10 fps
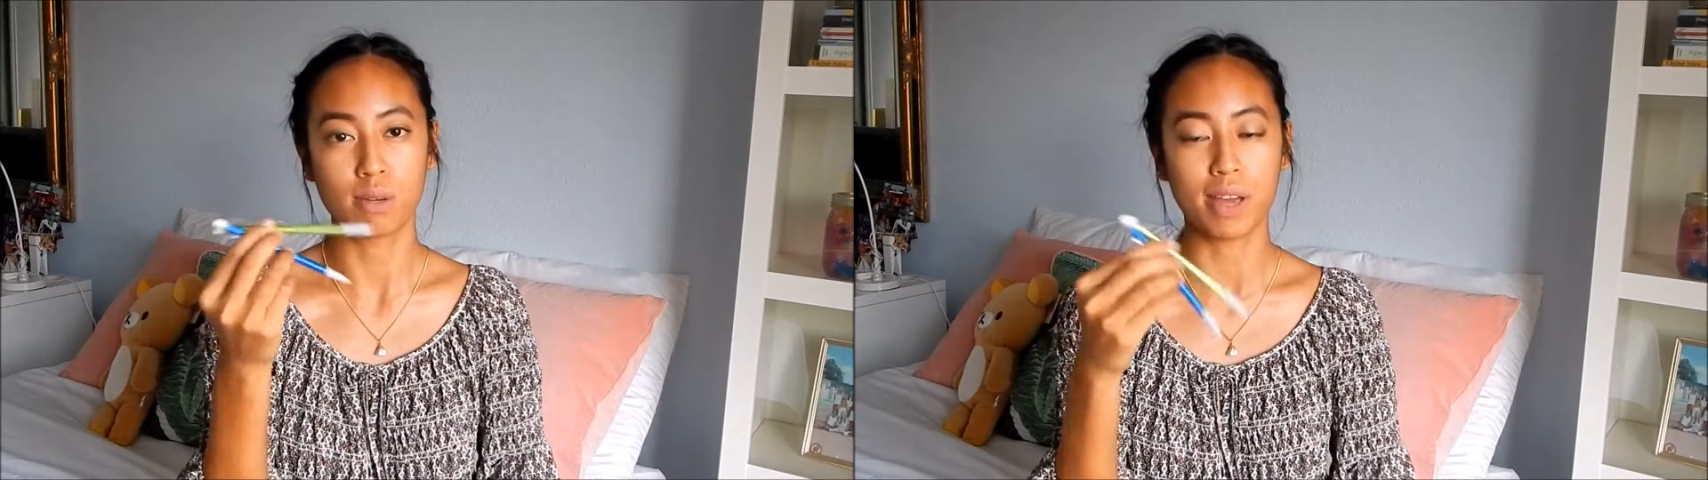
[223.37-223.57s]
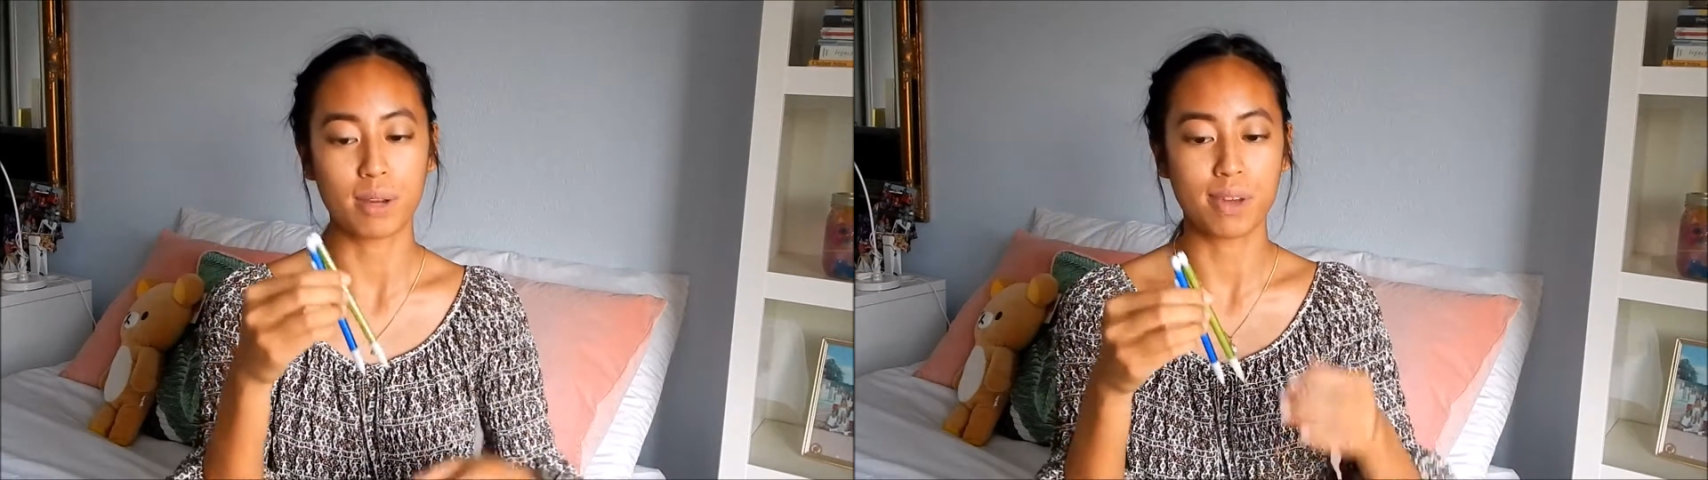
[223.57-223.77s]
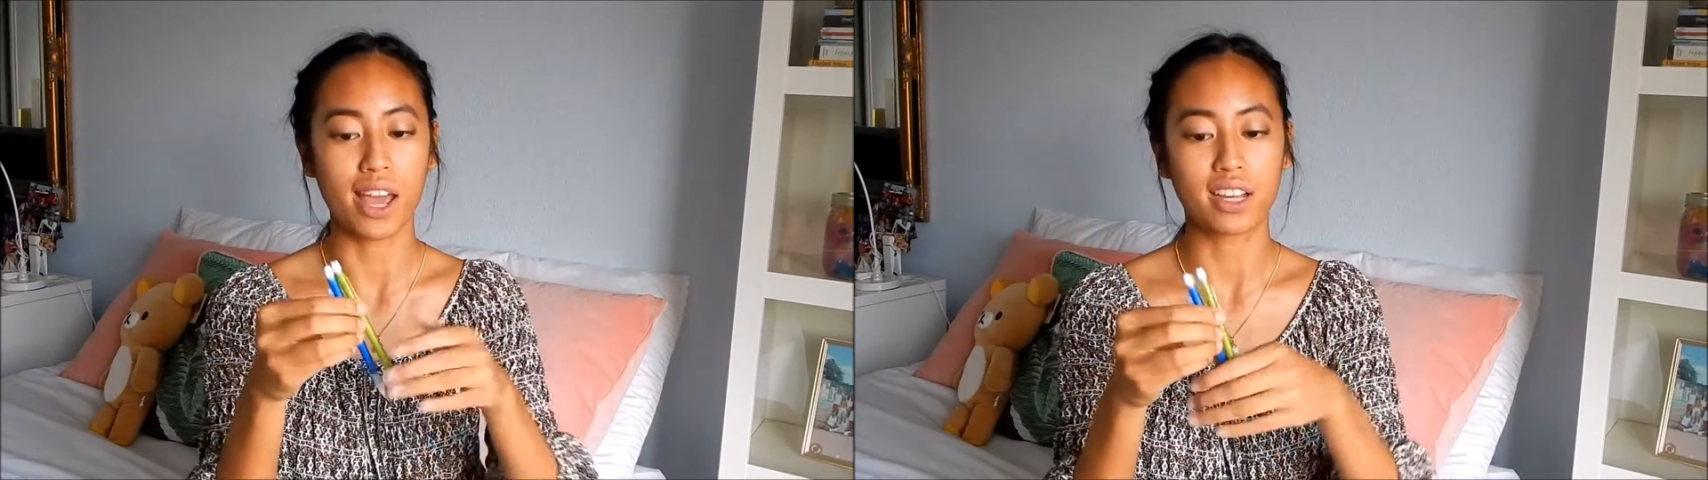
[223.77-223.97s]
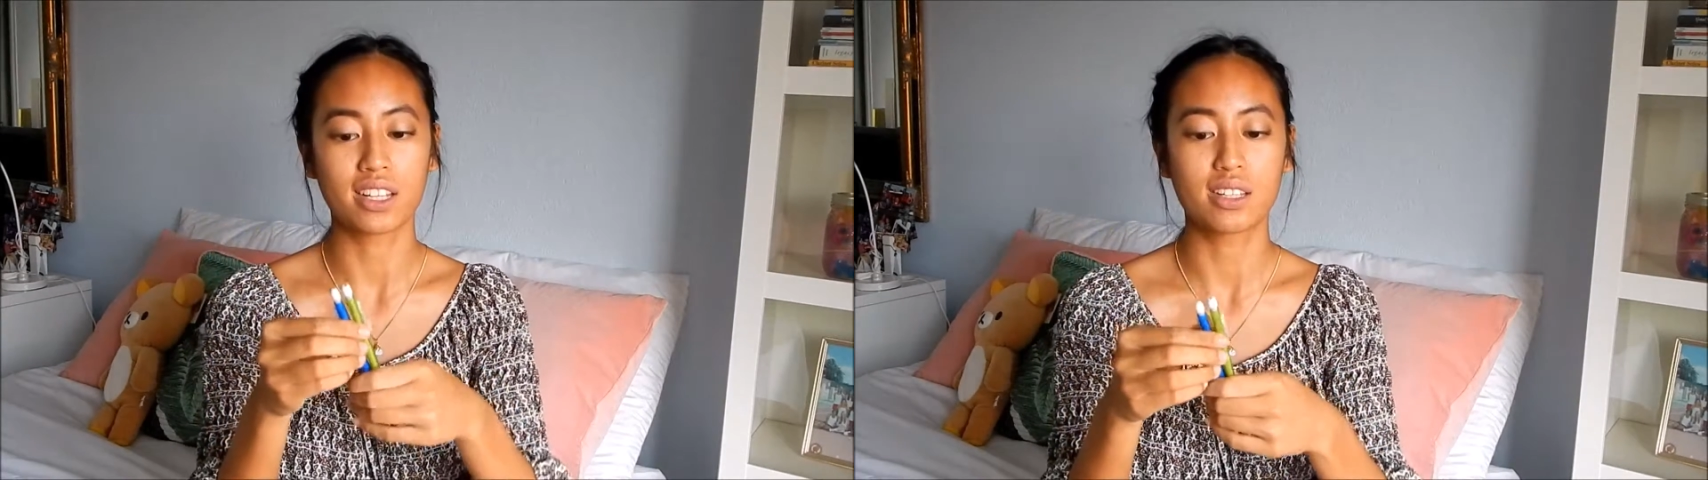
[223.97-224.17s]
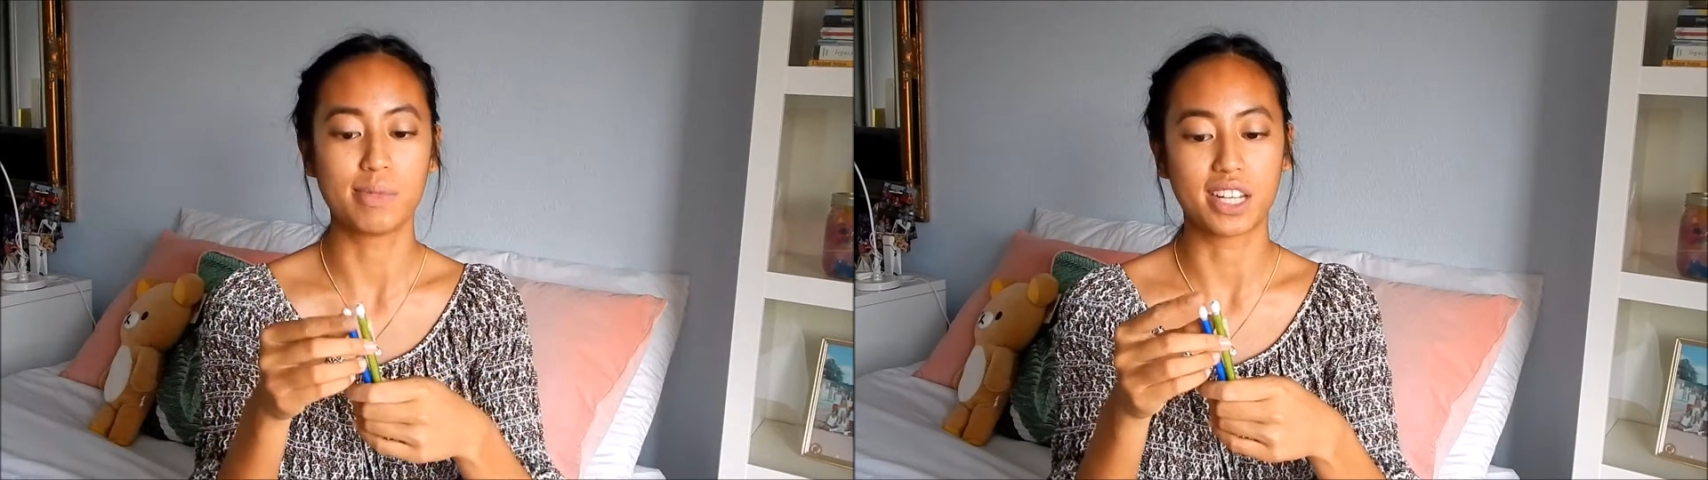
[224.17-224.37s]
backpack
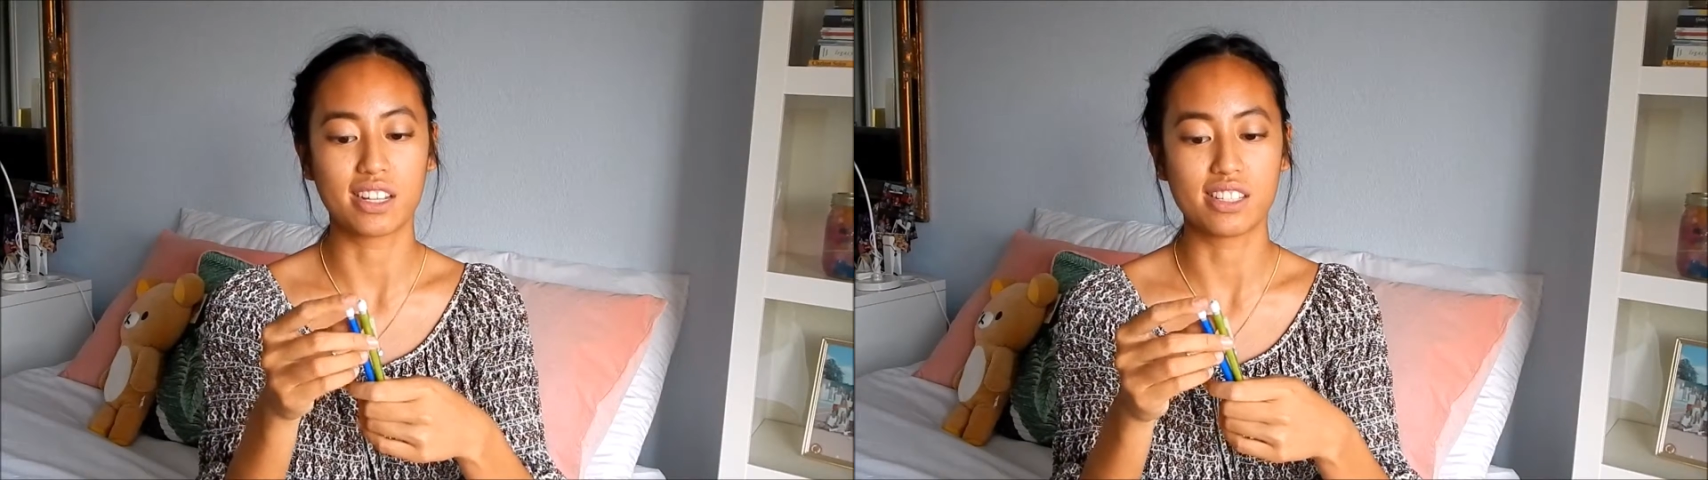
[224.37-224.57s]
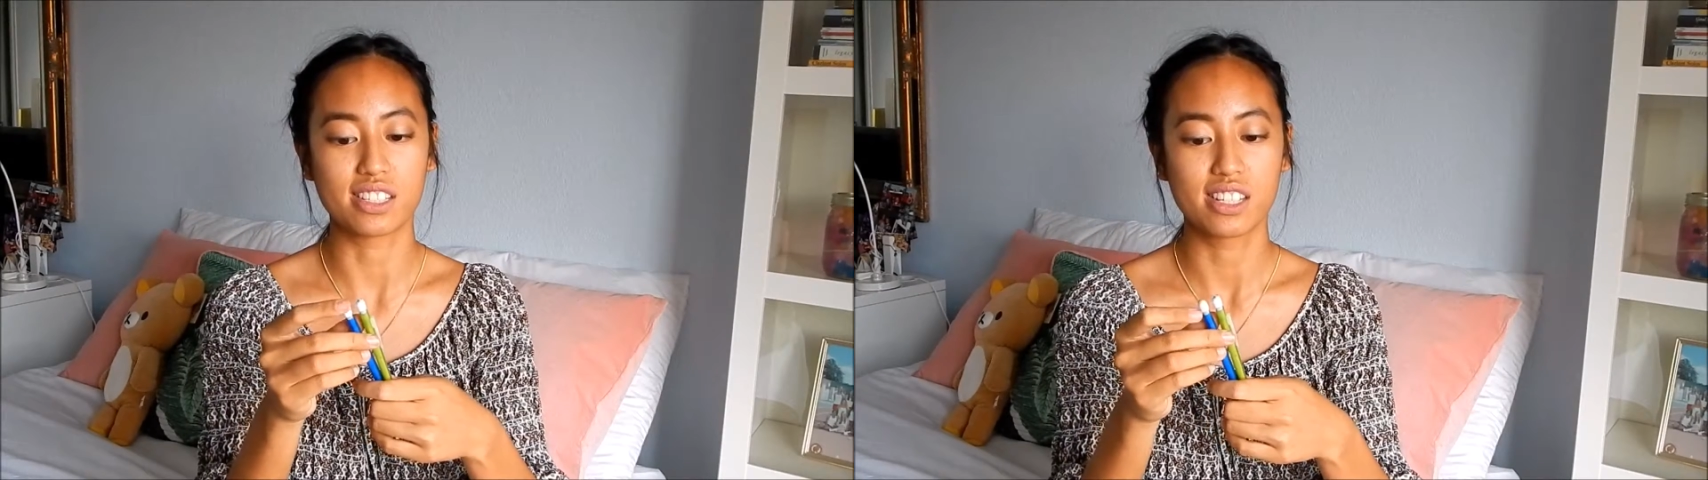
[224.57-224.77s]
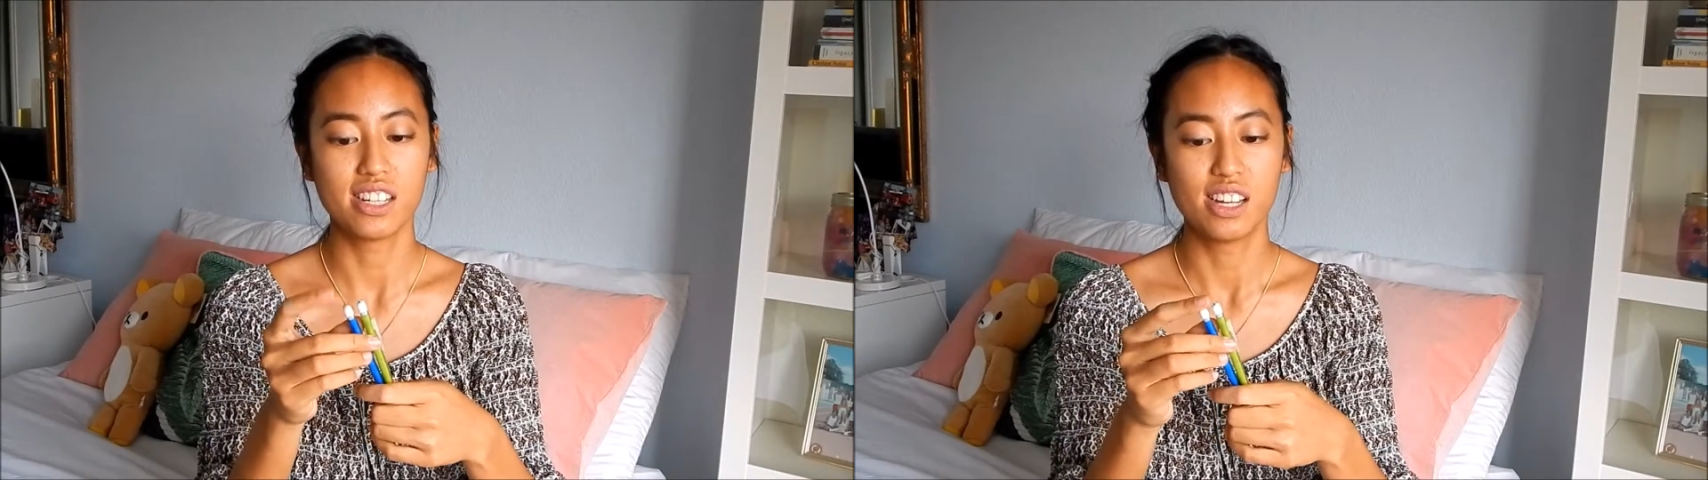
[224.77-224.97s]
because